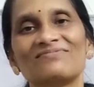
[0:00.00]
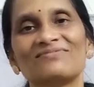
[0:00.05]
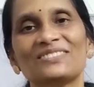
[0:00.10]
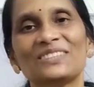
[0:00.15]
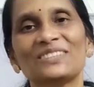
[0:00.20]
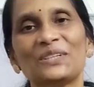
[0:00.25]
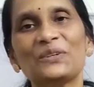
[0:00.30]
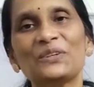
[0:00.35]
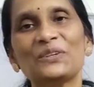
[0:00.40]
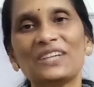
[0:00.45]

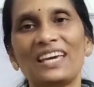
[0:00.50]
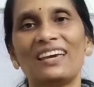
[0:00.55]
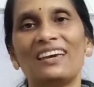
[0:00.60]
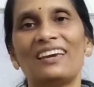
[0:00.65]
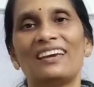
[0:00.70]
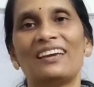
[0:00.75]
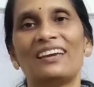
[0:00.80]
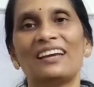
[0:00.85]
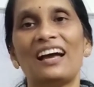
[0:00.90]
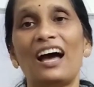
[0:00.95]

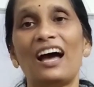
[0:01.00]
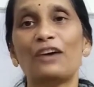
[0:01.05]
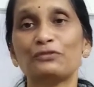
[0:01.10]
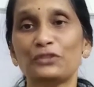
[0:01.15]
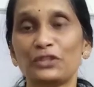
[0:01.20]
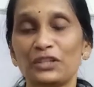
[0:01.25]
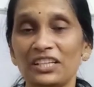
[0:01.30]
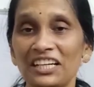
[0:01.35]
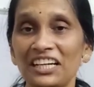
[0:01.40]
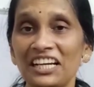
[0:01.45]
Okay,
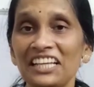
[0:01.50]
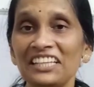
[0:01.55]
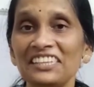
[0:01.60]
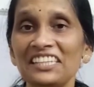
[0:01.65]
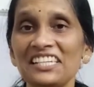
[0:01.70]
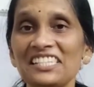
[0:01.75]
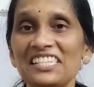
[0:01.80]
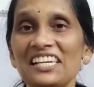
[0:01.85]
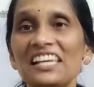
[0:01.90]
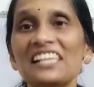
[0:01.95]
after reading
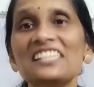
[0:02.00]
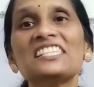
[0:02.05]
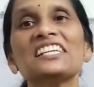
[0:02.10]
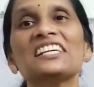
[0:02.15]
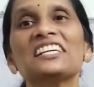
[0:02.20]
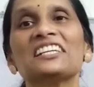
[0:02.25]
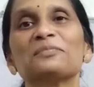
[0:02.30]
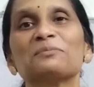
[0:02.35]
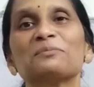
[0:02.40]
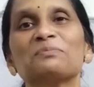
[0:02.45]
this
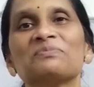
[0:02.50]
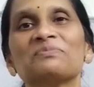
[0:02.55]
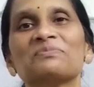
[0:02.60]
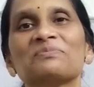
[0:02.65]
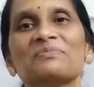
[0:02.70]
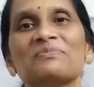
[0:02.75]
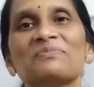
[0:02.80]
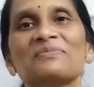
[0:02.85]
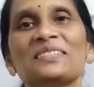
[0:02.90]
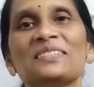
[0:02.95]
lesson,
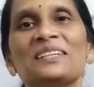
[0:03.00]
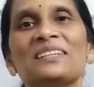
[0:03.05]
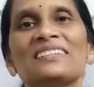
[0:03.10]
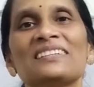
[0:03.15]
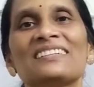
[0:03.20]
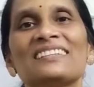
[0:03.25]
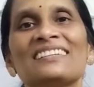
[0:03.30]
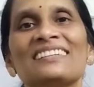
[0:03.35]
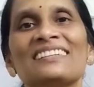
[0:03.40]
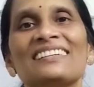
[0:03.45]

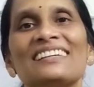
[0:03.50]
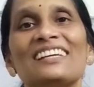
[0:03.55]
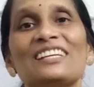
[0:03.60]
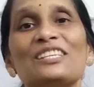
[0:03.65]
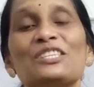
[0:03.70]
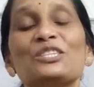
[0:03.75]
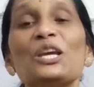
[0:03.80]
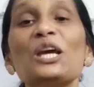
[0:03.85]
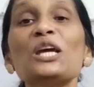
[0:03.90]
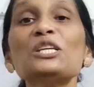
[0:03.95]

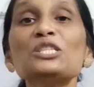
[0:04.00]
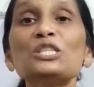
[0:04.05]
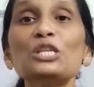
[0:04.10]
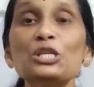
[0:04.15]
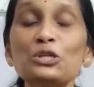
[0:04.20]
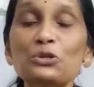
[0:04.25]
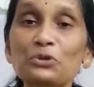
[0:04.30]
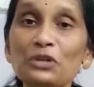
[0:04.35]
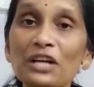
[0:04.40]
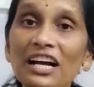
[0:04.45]
change
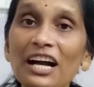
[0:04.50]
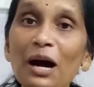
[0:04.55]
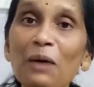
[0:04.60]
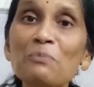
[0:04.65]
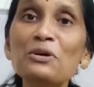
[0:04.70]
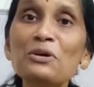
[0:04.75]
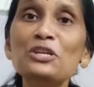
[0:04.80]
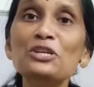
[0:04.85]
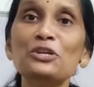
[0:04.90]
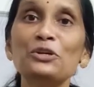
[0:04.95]
should come
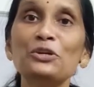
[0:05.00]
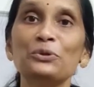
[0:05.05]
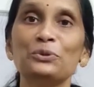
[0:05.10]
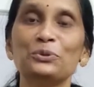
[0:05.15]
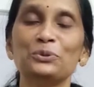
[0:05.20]
in you.